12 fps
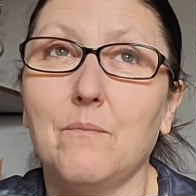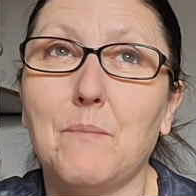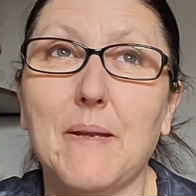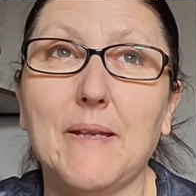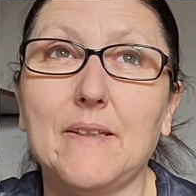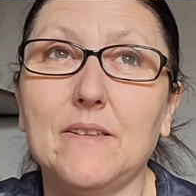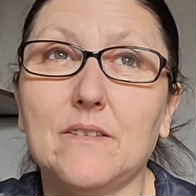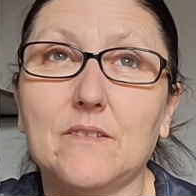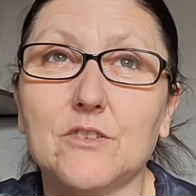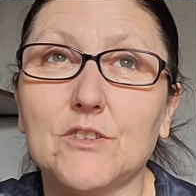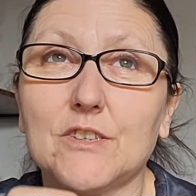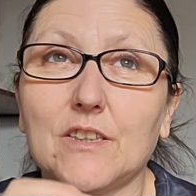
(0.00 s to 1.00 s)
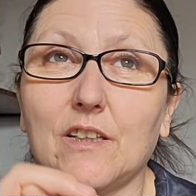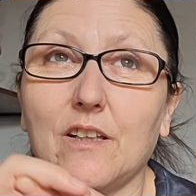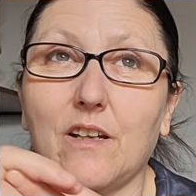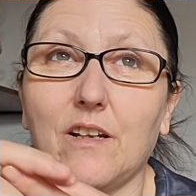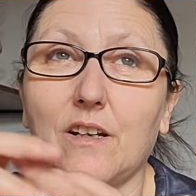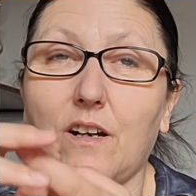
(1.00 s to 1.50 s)
being just
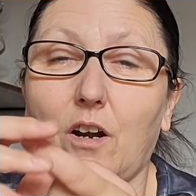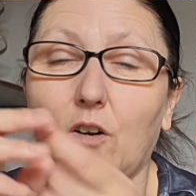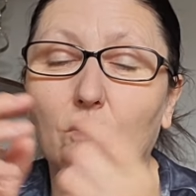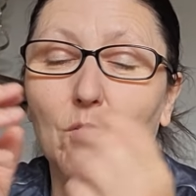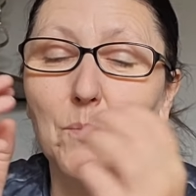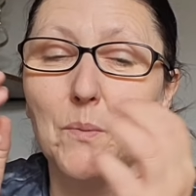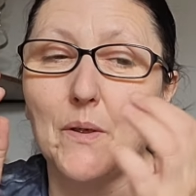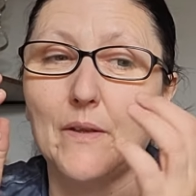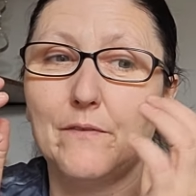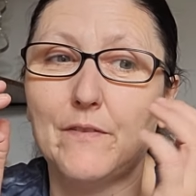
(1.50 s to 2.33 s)
horrible,